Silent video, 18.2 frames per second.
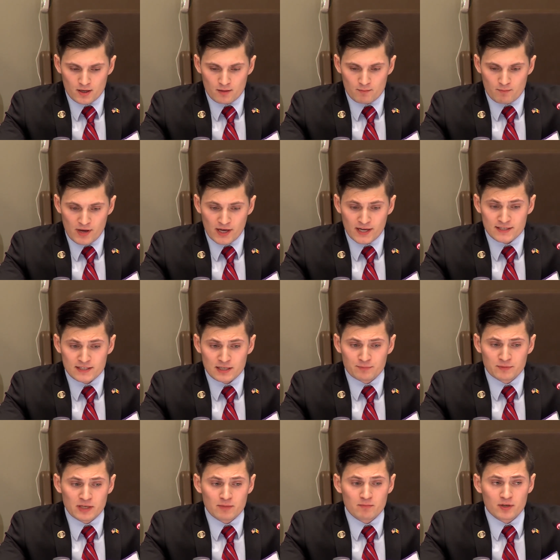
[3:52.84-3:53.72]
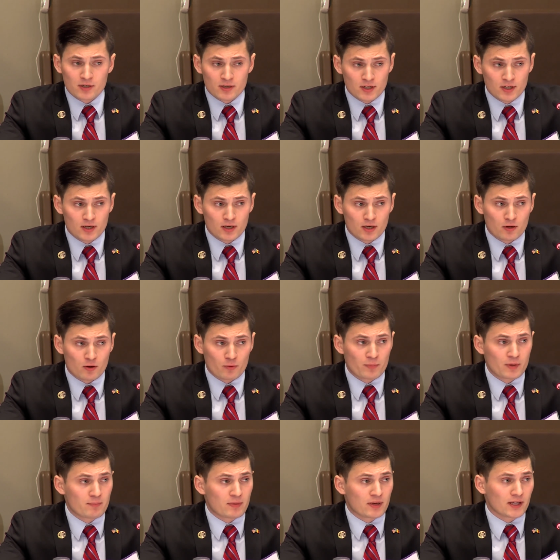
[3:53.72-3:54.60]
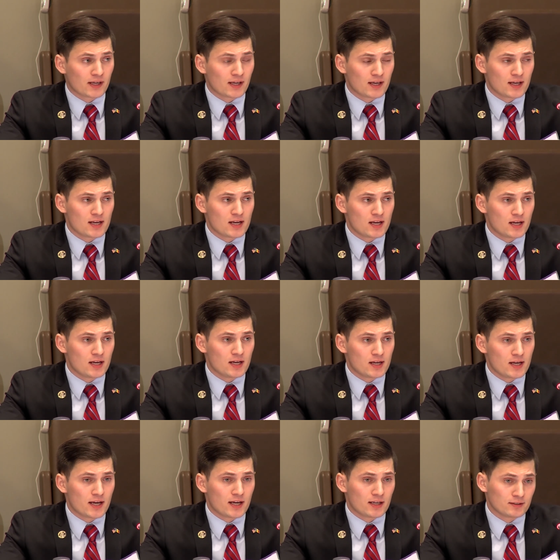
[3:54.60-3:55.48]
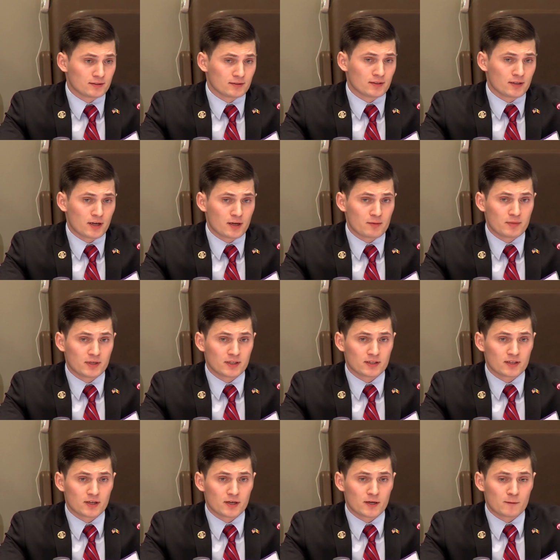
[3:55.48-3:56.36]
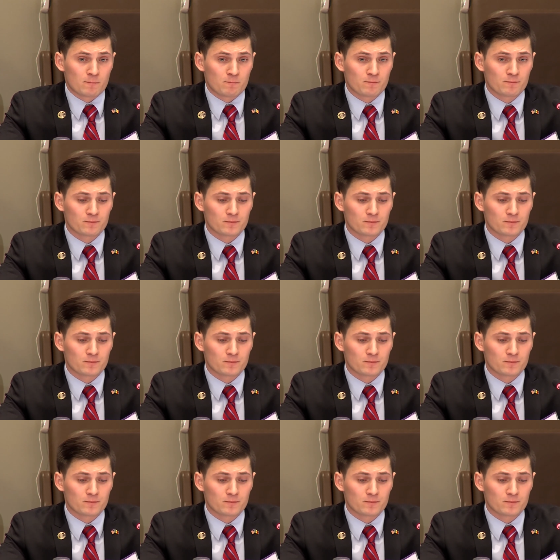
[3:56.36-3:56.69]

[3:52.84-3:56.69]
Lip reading: Back in September, a lot of people, and I mean the